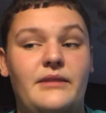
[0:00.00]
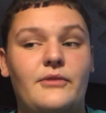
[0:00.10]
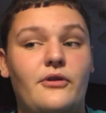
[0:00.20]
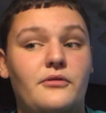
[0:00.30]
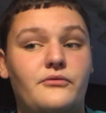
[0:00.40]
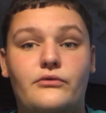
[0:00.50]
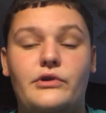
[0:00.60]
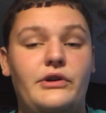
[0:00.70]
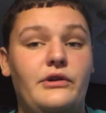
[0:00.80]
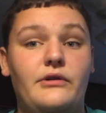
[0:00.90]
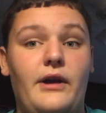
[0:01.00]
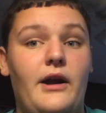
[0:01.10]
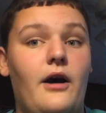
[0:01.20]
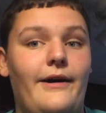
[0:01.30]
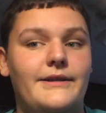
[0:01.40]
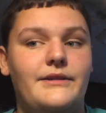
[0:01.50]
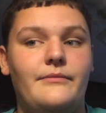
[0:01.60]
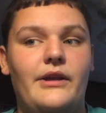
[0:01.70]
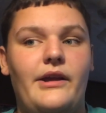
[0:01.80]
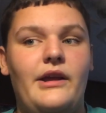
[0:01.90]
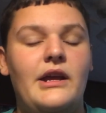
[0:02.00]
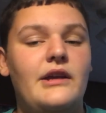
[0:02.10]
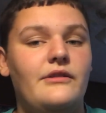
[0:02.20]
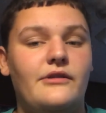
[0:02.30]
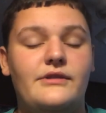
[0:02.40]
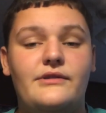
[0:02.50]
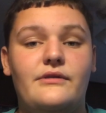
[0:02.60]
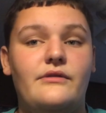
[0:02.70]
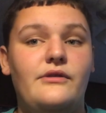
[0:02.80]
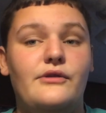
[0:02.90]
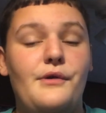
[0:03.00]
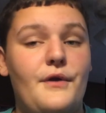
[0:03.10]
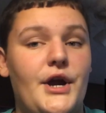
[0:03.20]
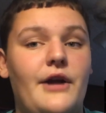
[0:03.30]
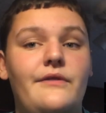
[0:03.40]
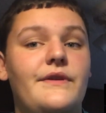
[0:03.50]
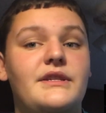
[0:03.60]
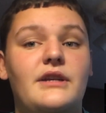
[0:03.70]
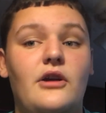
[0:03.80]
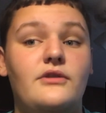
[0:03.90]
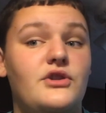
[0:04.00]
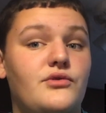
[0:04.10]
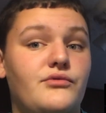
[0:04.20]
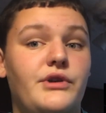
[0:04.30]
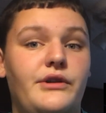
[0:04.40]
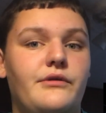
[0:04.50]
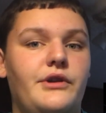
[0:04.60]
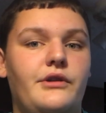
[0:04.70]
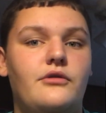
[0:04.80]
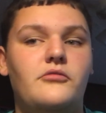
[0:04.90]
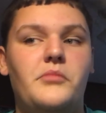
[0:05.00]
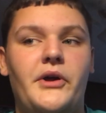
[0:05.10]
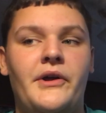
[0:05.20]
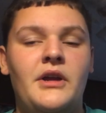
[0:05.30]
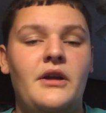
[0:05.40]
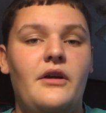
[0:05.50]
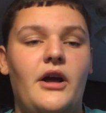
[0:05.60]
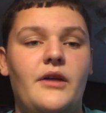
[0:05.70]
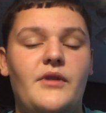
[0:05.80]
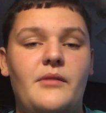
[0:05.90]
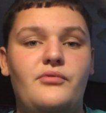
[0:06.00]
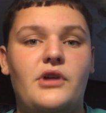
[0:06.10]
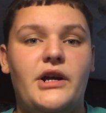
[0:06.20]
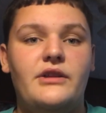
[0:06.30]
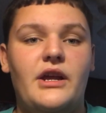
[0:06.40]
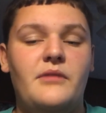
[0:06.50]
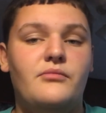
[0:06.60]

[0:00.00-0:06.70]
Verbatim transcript: they're really, like, awesome. Like, there's, you know, their outfits and all is just really, really cool. But they kidnap